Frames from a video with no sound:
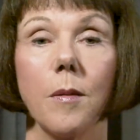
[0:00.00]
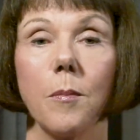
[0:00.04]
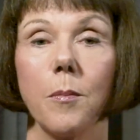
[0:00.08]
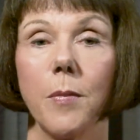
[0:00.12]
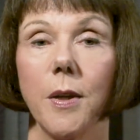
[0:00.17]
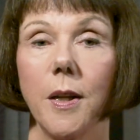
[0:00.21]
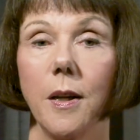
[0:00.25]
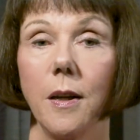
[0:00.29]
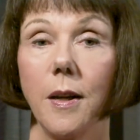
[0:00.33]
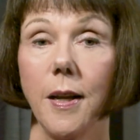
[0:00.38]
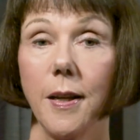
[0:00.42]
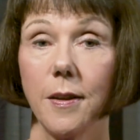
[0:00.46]

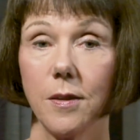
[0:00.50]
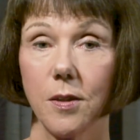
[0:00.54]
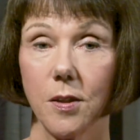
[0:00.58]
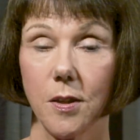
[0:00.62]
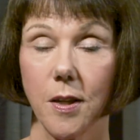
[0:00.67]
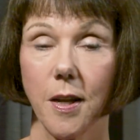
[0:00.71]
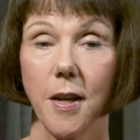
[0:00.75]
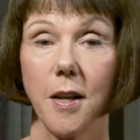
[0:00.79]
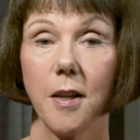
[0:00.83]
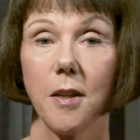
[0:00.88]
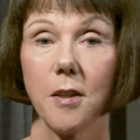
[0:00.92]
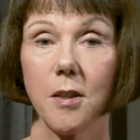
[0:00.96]
But let's
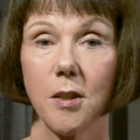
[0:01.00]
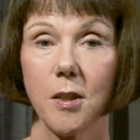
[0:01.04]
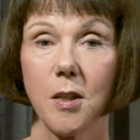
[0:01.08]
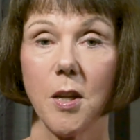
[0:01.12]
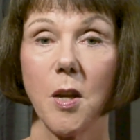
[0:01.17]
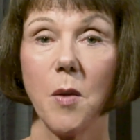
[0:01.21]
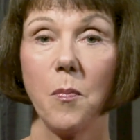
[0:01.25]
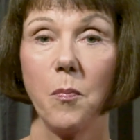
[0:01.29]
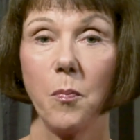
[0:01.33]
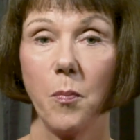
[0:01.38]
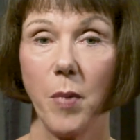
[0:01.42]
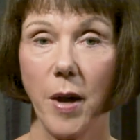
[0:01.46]
take a
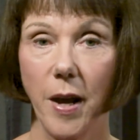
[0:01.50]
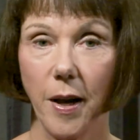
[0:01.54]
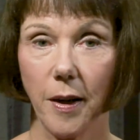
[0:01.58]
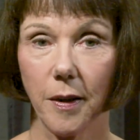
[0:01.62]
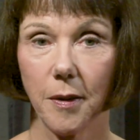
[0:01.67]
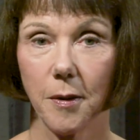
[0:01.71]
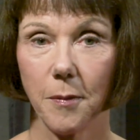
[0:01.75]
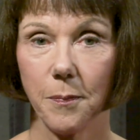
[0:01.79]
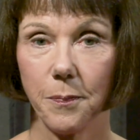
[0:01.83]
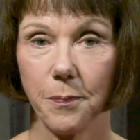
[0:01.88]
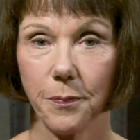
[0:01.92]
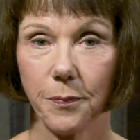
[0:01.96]
step
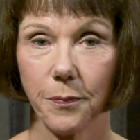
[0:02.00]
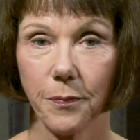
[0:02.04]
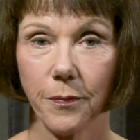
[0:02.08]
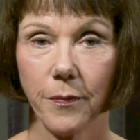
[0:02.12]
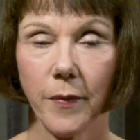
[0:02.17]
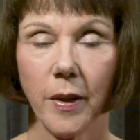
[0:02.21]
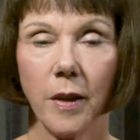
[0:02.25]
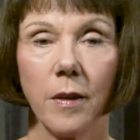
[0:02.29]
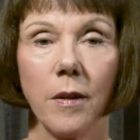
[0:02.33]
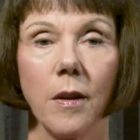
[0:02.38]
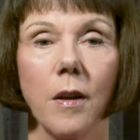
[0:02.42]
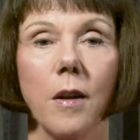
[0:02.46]
back.
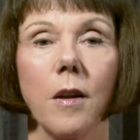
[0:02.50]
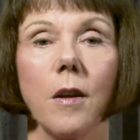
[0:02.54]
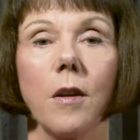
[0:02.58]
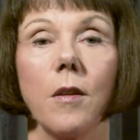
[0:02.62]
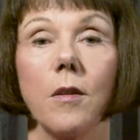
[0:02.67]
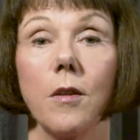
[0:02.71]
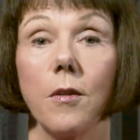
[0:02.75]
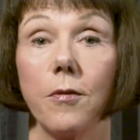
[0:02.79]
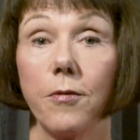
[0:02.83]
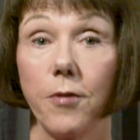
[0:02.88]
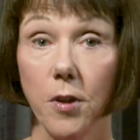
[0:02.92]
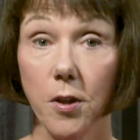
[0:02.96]

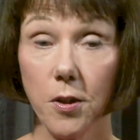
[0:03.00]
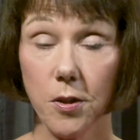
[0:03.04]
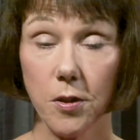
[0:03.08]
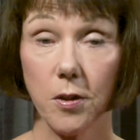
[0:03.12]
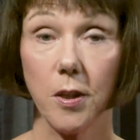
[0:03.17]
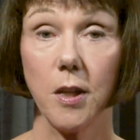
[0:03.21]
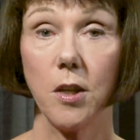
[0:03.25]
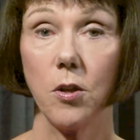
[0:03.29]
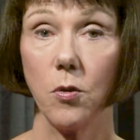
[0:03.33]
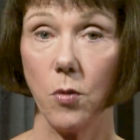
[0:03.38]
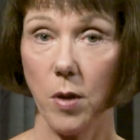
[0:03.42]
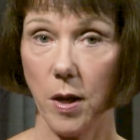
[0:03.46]
The first
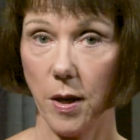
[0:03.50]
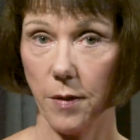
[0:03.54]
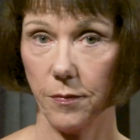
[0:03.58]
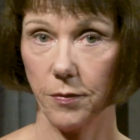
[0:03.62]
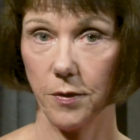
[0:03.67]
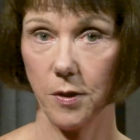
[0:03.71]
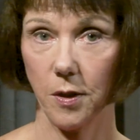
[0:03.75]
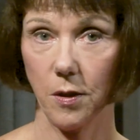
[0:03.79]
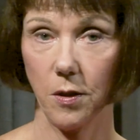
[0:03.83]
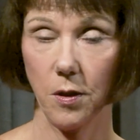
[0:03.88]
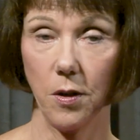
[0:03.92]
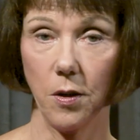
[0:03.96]
thing you have
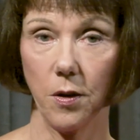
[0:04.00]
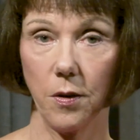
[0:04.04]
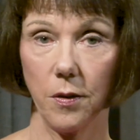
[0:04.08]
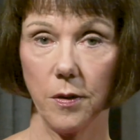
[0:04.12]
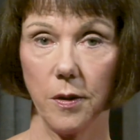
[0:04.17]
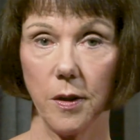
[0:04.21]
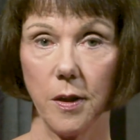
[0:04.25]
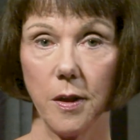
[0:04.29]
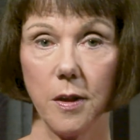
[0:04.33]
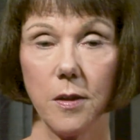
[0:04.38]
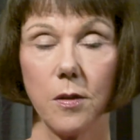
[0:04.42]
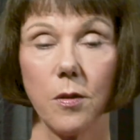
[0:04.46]
to
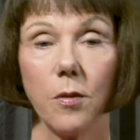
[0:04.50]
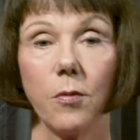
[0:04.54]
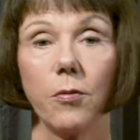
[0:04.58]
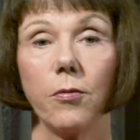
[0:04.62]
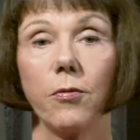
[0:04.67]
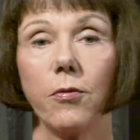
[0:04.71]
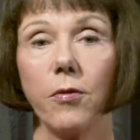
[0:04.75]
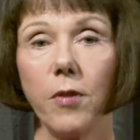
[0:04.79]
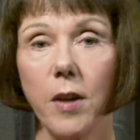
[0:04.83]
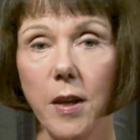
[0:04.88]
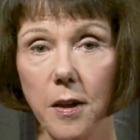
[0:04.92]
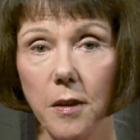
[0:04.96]
learn is the
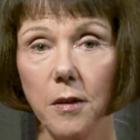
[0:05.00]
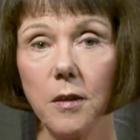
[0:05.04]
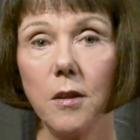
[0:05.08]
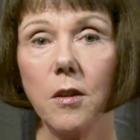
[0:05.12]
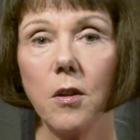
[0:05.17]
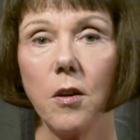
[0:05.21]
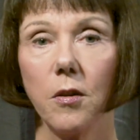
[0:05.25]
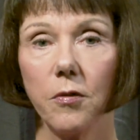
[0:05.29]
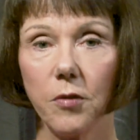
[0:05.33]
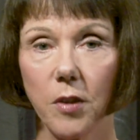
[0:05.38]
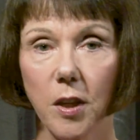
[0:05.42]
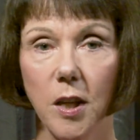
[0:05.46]
feel
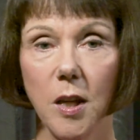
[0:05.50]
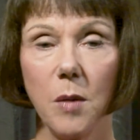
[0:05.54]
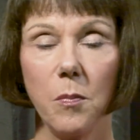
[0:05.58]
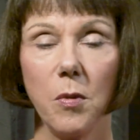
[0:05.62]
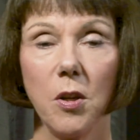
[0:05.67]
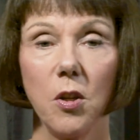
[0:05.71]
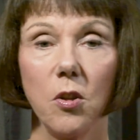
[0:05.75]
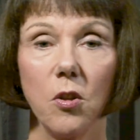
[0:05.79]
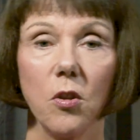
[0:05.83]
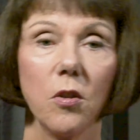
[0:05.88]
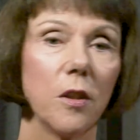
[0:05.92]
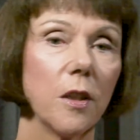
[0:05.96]
of
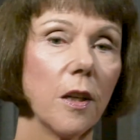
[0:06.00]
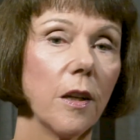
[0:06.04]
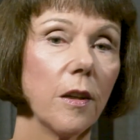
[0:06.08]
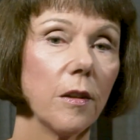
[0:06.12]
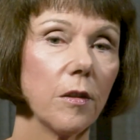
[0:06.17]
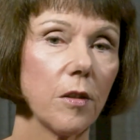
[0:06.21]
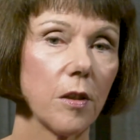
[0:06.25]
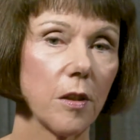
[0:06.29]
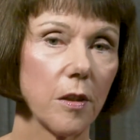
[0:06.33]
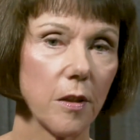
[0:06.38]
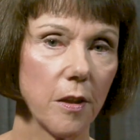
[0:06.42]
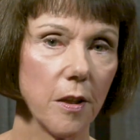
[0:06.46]
keeping your tongue
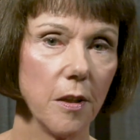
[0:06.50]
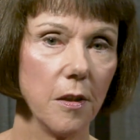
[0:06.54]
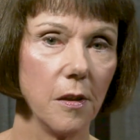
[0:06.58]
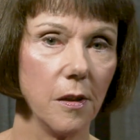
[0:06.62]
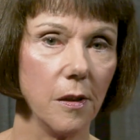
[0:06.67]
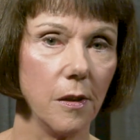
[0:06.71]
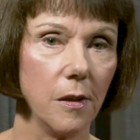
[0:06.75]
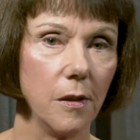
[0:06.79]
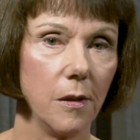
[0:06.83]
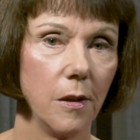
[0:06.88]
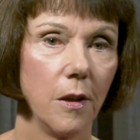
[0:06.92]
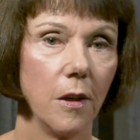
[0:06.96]

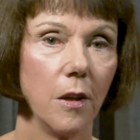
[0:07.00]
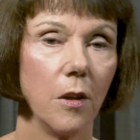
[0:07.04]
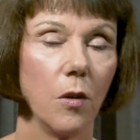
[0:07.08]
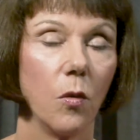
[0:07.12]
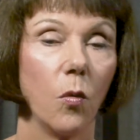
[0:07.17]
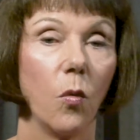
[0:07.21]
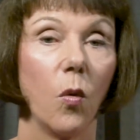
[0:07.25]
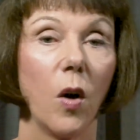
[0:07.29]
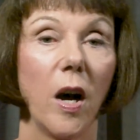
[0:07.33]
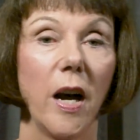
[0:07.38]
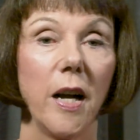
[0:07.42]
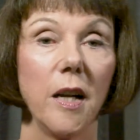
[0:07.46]
still
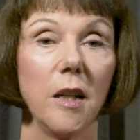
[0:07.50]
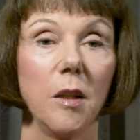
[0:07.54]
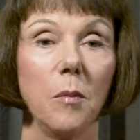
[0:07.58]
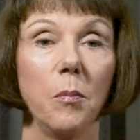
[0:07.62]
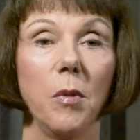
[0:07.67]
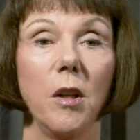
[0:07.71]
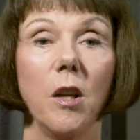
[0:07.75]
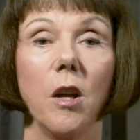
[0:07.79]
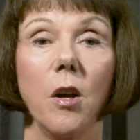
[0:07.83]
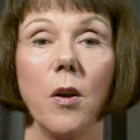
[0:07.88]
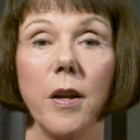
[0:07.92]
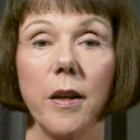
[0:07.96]
while
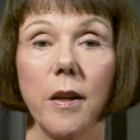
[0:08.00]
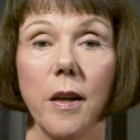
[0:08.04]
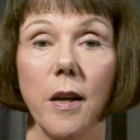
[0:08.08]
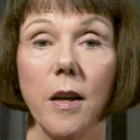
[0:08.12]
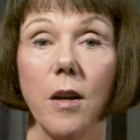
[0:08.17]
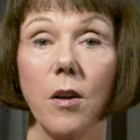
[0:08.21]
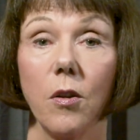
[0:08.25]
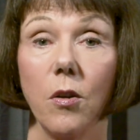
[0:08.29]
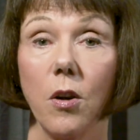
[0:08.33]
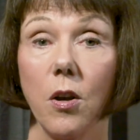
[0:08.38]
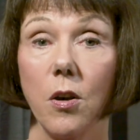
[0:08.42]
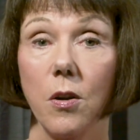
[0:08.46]
blowing
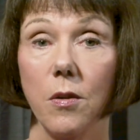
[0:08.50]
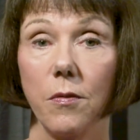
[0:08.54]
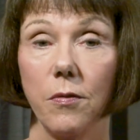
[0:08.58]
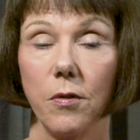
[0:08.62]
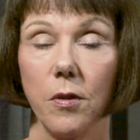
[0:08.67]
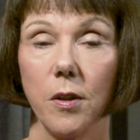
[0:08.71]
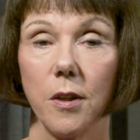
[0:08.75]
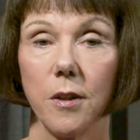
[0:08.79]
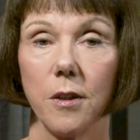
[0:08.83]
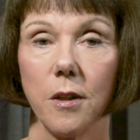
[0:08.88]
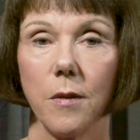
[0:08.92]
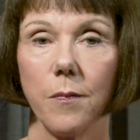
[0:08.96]
air over
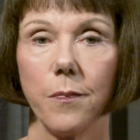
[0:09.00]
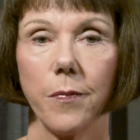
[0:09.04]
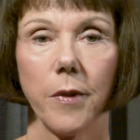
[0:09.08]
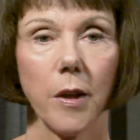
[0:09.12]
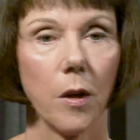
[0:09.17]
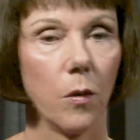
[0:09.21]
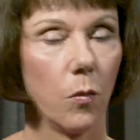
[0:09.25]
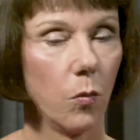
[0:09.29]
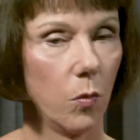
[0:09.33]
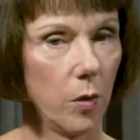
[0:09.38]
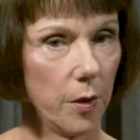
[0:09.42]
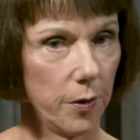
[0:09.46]
it,
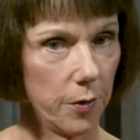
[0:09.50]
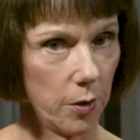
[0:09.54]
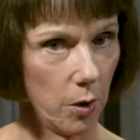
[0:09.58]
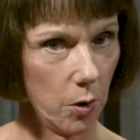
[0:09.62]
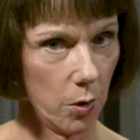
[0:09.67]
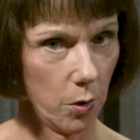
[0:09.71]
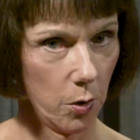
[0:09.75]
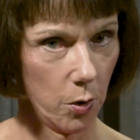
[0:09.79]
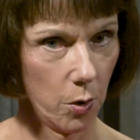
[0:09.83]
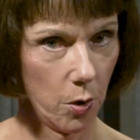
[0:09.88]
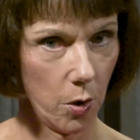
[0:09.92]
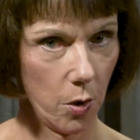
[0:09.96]
with
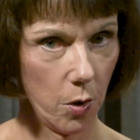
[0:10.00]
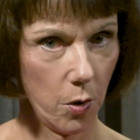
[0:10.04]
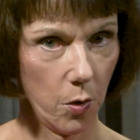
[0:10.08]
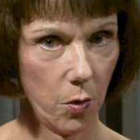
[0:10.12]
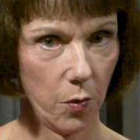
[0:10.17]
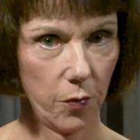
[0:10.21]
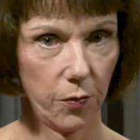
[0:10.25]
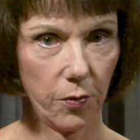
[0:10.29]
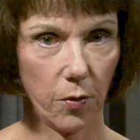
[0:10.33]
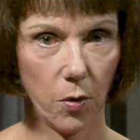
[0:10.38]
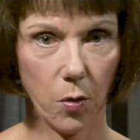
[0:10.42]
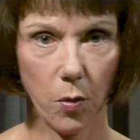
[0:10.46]
no
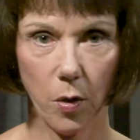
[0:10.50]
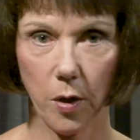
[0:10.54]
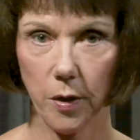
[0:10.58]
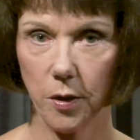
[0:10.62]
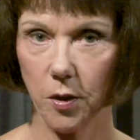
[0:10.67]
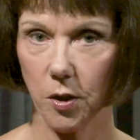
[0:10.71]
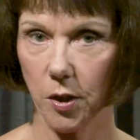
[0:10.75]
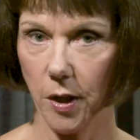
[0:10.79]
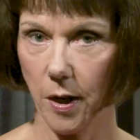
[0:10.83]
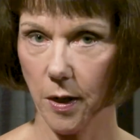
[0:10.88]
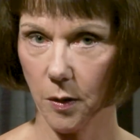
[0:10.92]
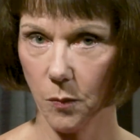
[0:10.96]
forward
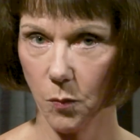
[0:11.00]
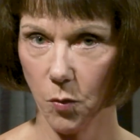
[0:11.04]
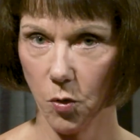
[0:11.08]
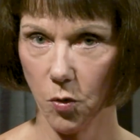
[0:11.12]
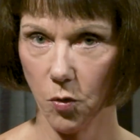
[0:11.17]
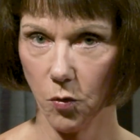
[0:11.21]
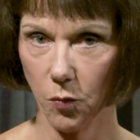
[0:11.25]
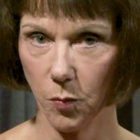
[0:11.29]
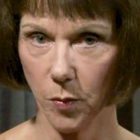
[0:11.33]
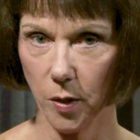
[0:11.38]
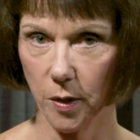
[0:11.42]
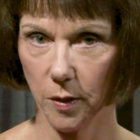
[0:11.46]
tongue
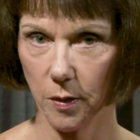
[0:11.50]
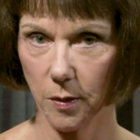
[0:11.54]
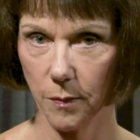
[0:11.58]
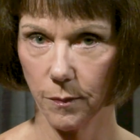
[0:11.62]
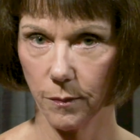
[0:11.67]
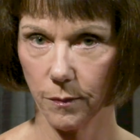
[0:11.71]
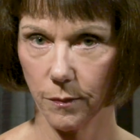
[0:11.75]
movement.